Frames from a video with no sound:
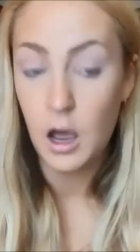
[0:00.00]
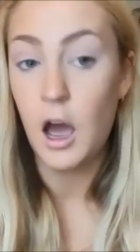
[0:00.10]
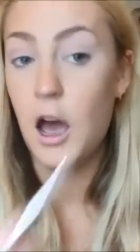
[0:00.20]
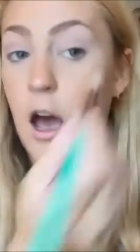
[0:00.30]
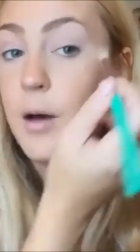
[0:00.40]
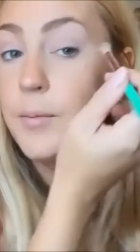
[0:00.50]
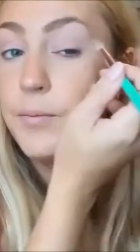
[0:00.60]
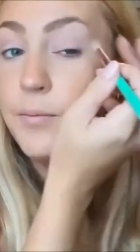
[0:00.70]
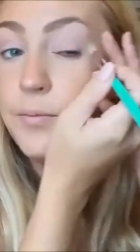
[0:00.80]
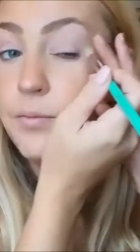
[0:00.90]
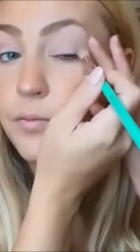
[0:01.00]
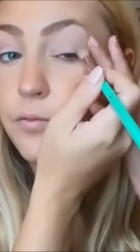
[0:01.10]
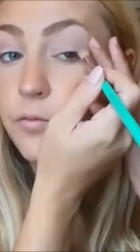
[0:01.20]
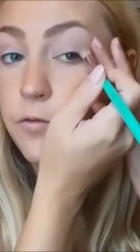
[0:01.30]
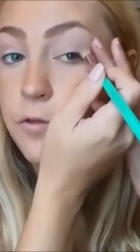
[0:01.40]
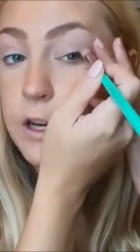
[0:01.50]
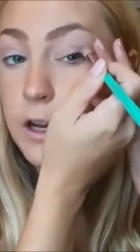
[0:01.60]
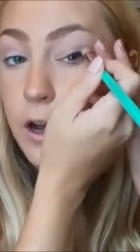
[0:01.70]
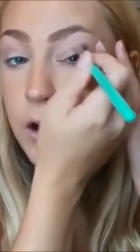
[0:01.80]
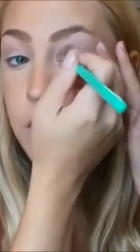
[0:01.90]
um,
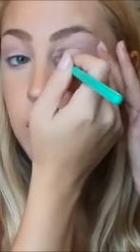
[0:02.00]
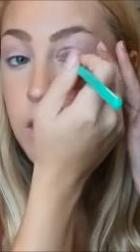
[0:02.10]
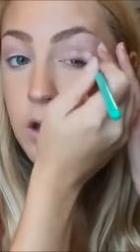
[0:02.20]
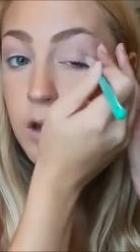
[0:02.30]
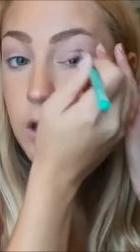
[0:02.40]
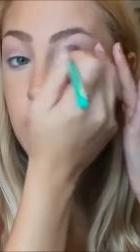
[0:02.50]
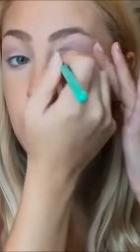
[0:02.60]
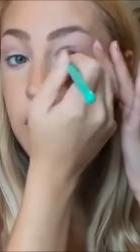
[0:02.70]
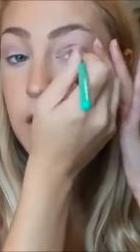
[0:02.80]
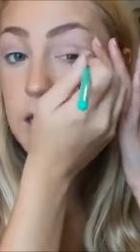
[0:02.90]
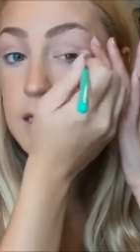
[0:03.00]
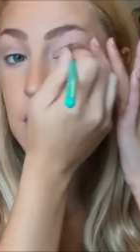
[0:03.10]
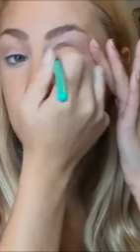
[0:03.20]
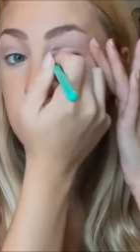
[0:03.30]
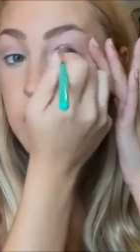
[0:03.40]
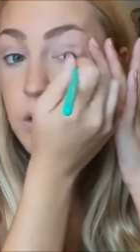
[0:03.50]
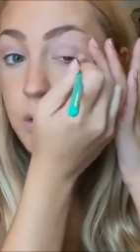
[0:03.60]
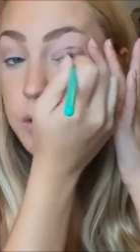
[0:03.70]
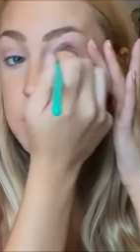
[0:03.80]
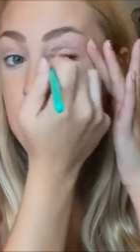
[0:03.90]
video, there is a really
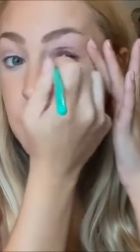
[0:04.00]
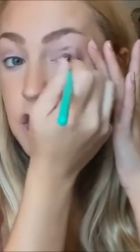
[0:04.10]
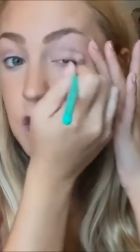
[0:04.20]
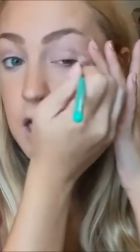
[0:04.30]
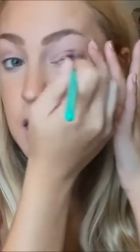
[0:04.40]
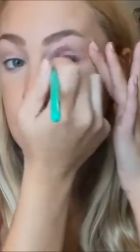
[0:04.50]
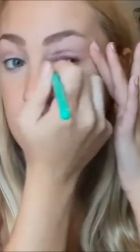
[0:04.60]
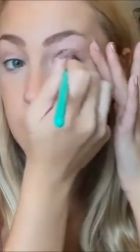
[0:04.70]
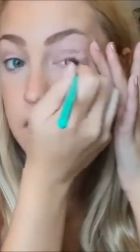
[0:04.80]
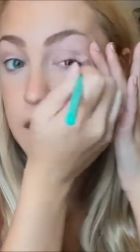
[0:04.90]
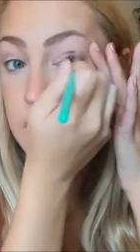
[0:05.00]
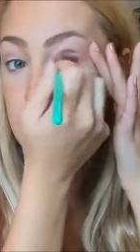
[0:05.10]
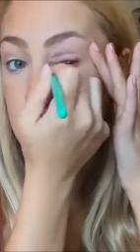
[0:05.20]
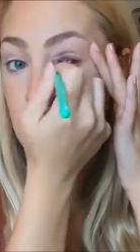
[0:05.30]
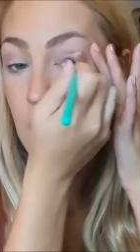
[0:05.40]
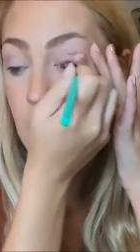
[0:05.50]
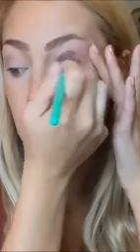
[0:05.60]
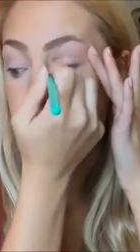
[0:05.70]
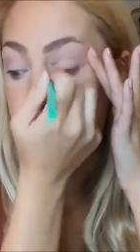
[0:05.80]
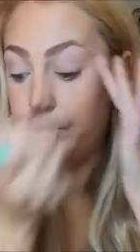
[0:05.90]
cool section in the
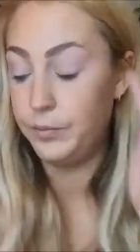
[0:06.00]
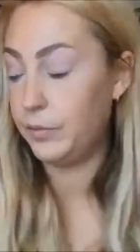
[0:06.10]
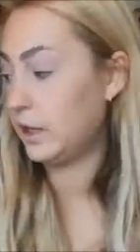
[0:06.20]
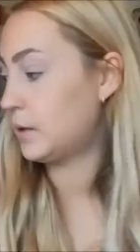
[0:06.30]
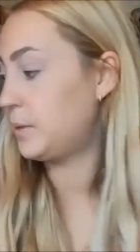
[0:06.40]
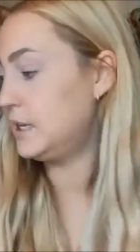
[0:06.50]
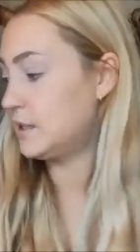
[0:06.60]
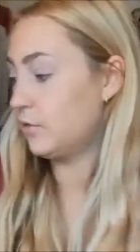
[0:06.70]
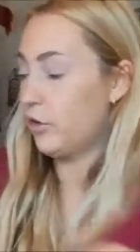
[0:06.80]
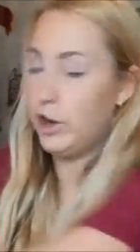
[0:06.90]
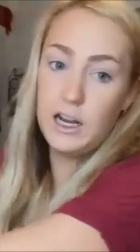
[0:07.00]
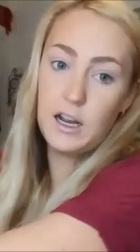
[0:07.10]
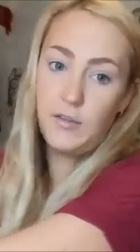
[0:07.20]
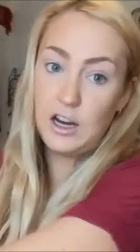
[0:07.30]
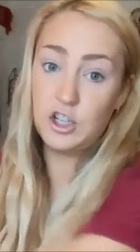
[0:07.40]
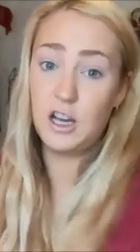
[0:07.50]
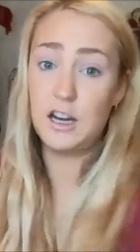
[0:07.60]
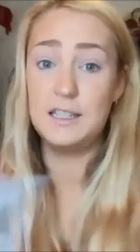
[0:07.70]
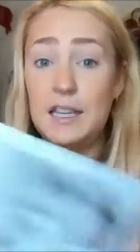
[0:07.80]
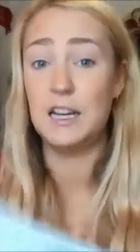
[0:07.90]
um, like the piece of reading. I've actually got
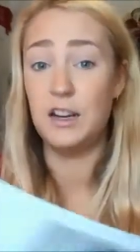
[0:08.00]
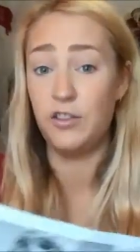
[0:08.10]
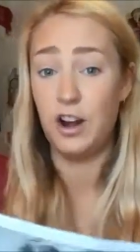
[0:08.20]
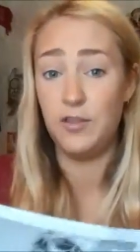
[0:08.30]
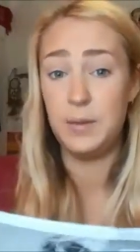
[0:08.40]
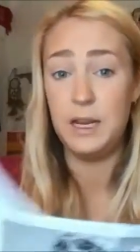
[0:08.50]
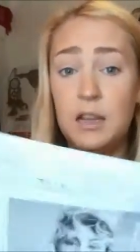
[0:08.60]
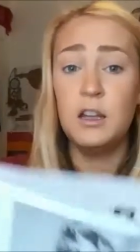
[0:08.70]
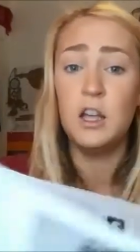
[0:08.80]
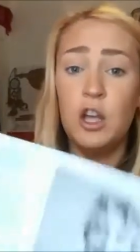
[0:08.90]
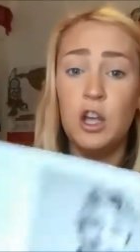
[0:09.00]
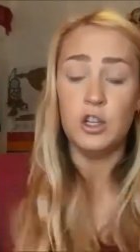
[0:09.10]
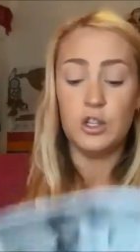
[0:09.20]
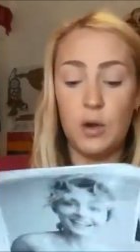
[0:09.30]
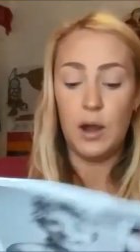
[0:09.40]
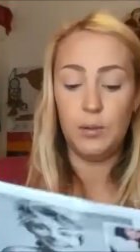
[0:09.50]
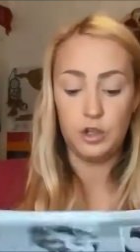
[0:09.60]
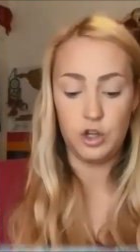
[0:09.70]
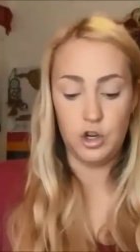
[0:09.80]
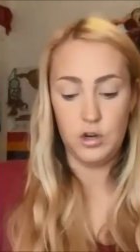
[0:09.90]
it sitting in front of me, so I will
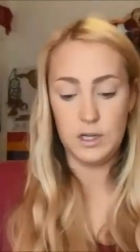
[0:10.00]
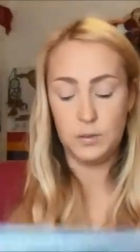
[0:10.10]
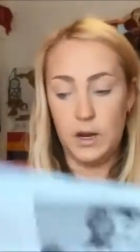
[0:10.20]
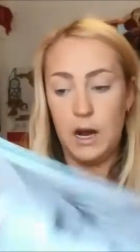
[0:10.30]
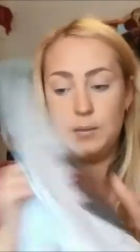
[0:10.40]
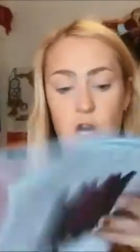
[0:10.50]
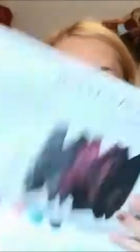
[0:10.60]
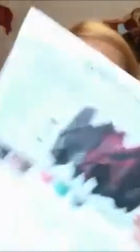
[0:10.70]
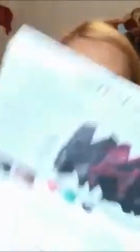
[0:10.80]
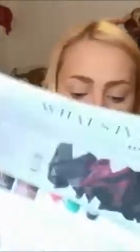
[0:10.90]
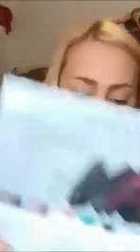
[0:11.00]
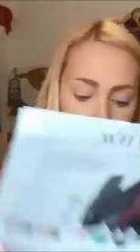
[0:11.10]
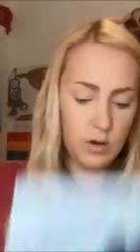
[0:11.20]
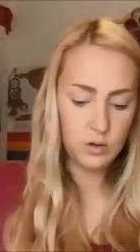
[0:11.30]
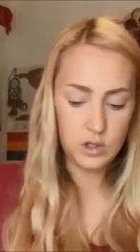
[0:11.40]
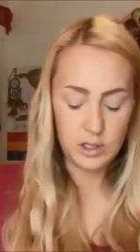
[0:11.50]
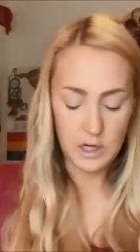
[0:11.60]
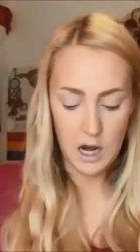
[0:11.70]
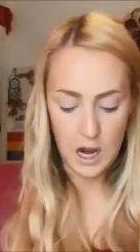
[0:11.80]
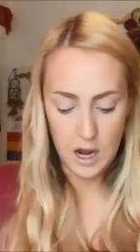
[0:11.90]
show you guys what I'm talking about.
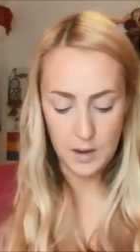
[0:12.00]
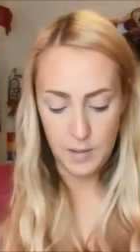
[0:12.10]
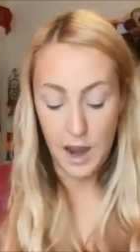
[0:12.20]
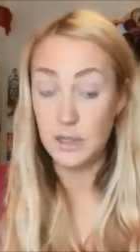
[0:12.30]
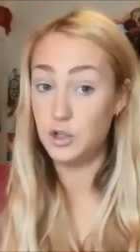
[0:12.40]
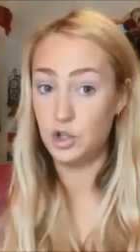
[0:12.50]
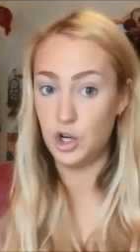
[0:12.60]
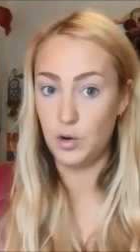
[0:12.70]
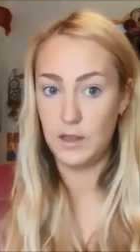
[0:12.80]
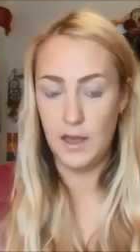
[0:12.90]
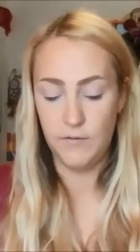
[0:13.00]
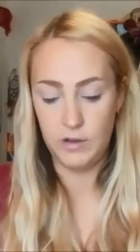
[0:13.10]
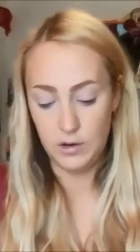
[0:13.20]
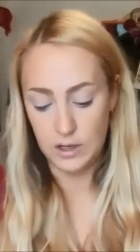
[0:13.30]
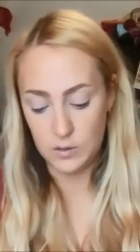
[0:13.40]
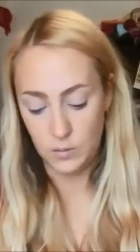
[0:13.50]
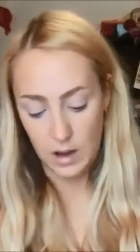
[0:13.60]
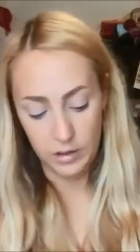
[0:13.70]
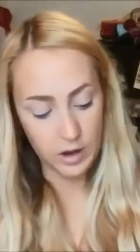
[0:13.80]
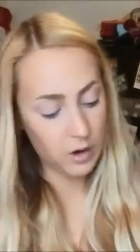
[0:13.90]
Um, I do show it in that video as
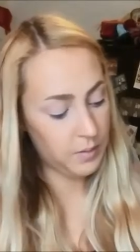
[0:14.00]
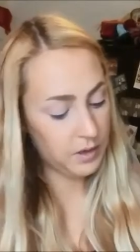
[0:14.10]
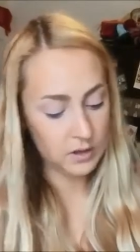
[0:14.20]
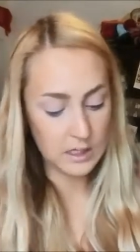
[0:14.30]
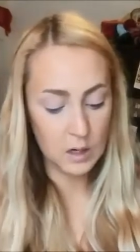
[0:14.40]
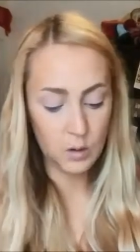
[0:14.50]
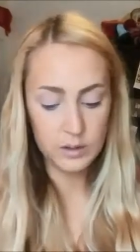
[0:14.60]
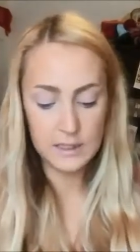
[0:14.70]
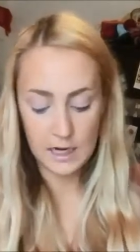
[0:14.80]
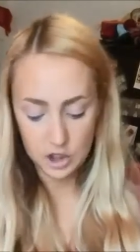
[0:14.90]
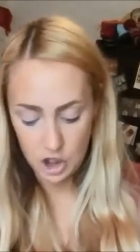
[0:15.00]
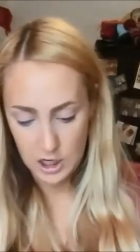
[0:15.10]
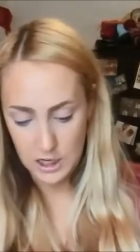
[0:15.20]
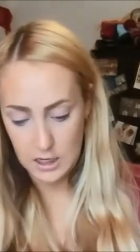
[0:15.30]
well, though. But there's a whole section in